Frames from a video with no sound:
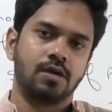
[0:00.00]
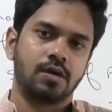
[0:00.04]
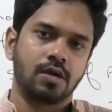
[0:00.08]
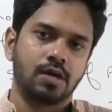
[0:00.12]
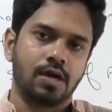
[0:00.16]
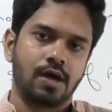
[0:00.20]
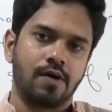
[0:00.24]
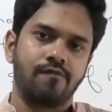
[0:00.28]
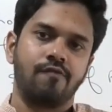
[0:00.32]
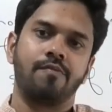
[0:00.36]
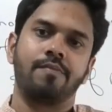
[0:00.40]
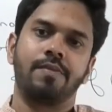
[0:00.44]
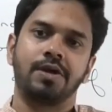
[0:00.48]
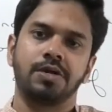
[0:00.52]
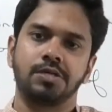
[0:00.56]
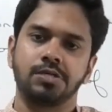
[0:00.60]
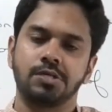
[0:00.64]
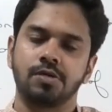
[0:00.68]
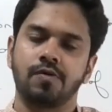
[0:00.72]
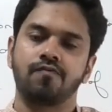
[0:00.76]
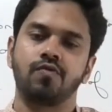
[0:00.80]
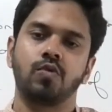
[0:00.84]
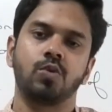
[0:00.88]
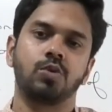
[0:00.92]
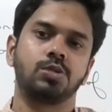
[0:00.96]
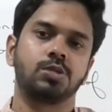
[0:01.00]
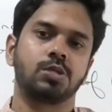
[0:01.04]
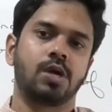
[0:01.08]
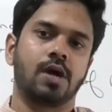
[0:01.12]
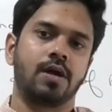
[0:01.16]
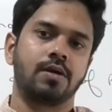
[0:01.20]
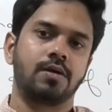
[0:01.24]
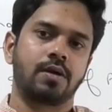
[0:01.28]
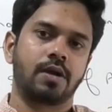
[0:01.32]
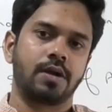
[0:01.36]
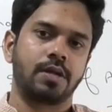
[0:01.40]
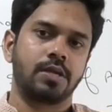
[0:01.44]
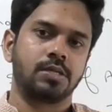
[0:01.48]
governments of those
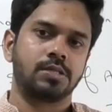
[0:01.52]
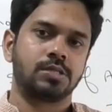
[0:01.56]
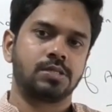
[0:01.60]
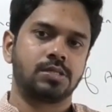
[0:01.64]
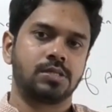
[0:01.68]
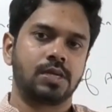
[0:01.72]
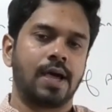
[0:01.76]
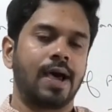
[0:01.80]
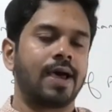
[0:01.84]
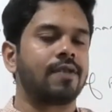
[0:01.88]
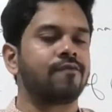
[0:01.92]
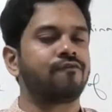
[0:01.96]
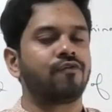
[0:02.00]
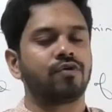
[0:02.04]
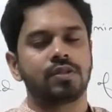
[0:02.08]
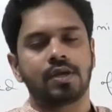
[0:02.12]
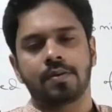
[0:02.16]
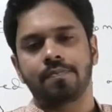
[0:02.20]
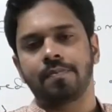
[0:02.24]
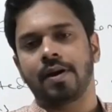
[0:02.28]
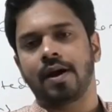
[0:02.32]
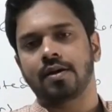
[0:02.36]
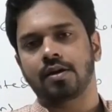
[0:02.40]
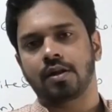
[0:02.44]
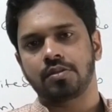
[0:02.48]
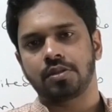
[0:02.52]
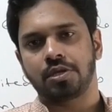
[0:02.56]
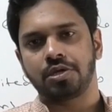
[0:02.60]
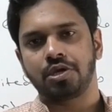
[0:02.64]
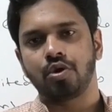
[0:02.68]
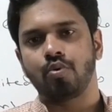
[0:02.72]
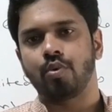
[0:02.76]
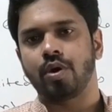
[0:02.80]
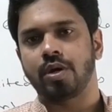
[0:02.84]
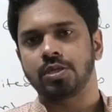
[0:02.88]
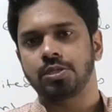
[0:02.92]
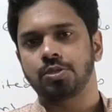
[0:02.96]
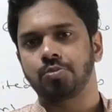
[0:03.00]
countries, and for that matter the
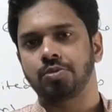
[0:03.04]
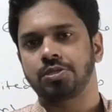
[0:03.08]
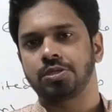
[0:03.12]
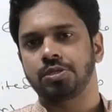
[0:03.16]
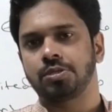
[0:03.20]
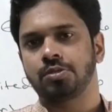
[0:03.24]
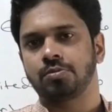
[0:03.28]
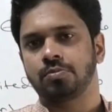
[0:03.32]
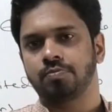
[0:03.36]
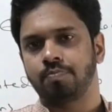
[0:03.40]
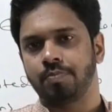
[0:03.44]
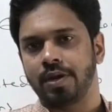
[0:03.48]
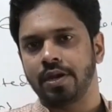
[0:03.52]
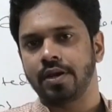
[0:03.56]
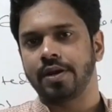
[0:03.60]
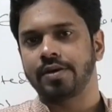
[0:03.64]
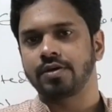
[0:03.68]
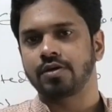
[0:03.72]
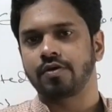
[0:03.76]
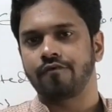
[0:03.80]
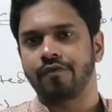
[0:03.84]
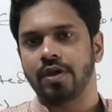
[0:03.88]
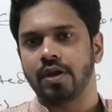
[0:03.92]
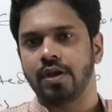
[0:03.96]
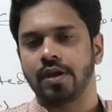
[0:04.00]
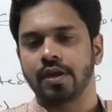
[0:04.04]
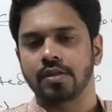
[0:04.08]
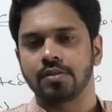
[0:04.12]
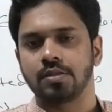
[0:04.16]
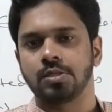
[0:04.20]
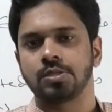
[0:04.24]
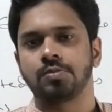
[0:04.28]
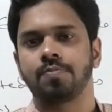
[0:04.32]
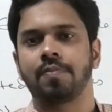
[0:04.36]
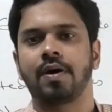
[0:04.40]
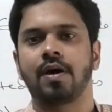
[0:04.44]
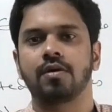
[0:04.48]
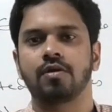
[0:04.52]
US, which has been intervening in
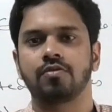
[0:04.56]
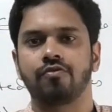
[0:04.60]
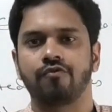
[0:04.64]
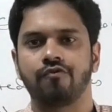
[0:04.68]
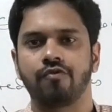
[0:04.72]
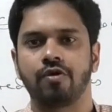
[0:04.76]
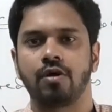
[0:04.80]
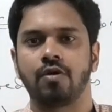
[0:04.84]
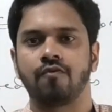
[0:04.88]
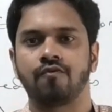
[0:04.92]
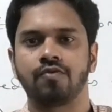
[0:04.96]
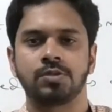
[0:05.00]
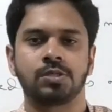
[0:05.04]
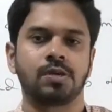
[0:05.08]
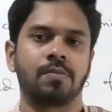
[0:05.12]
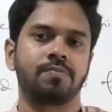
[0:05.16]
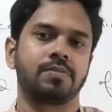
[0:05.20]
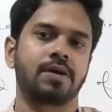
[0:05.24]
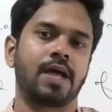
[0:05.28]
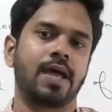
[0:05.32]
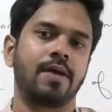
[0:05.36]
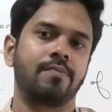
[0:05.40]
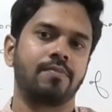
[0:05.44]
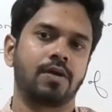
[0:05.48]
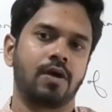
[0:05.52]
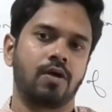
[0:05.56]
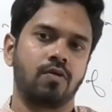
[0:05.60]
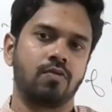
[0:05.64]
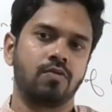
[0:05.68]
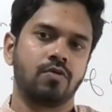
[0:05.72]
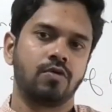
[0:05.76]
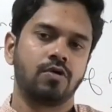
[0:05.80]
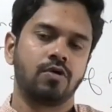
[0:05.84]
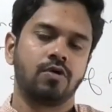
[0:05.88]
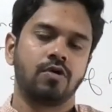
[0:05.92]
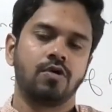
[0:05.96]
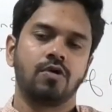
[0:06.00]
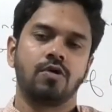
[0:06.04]
this part of the world for some time now,
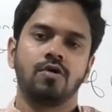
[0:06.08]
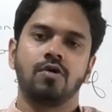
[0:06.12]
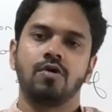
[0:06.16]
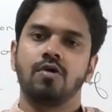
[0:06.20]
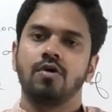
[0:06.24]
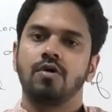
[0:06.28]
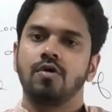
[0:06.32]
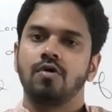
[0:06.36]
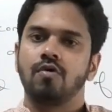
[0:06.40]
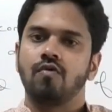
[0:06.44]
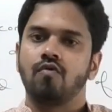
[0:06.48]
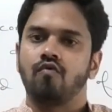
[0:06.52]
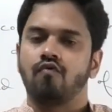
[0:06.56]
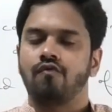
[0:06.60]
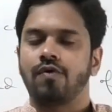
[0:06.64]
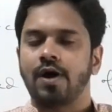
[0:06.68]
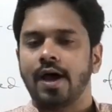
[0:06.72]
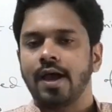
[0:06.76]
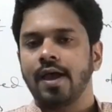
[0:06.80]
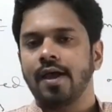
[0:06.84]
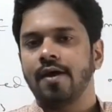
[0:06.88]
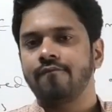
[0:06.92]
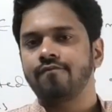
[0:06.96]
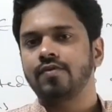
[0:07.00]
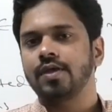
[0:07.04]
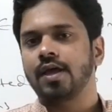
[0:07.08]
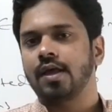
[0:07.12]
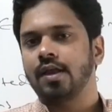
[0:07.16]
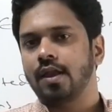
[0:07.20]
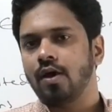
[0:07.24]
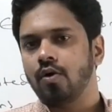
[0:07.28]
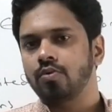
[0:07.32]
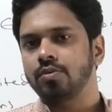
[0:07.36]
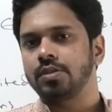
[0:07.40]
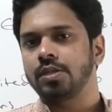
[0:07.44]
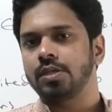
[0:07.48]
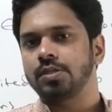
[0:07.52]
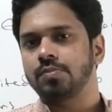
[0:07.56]
why have they
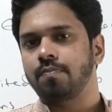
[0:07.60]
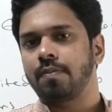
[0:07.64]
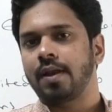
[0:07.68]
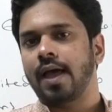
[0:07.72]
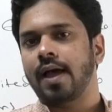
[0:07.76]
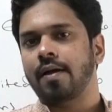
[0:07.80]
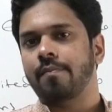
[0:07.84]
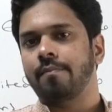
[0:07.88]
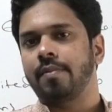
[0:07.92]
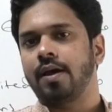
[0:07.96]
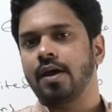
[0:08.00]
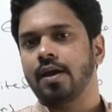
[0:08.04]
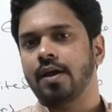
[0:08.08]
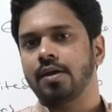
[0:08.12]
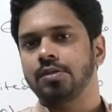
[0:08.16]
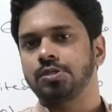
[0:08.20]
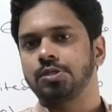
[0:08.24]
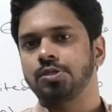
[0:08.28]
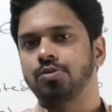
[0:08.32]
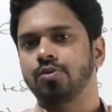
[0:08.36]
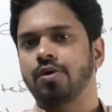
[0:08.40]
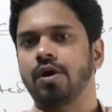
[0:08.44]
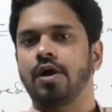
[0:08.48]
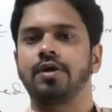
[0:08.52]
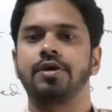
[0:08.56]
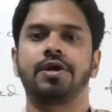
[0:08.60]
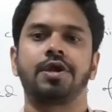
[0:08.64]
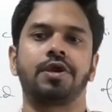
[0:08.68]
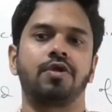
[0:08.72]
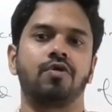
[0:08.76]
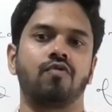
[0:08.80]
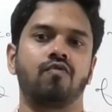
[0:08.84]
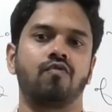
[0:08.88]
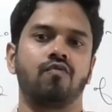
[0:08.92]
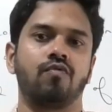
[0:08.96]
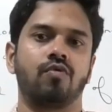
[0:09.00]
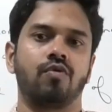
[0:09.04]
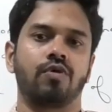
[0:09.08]
allowed these black markets to
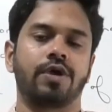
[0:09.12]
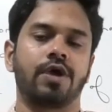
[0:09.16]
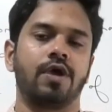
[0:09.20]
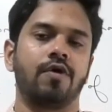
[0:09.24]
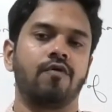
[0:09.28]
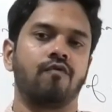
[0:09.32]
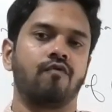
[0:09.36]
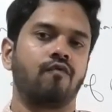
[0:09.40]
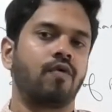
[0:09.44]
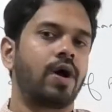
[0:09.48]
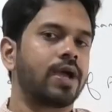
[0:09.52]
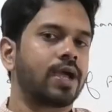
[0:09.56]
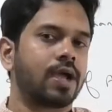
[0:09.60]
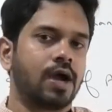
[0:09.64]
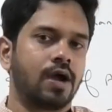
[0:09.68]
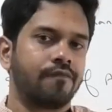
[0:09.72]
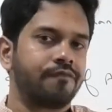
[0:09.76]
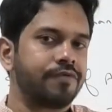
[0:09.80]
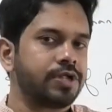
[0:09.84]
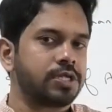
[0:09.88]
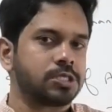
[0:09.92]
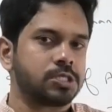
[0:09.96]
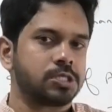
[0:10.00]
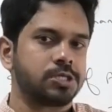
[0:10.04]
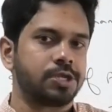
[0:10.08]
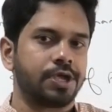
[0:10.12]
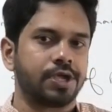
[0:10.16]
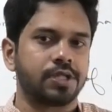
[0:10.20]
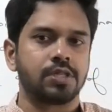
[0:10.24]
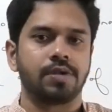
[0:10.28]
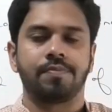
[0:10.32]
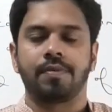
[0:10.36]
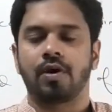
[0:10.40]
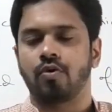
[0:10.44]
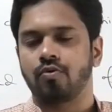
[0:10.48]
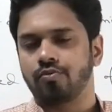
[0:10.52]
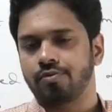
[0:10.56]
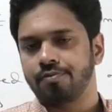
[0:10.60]
continue? Okay, why can't we just take
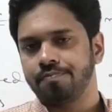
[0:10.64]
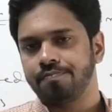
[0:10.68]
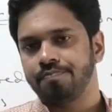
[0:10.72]
them out?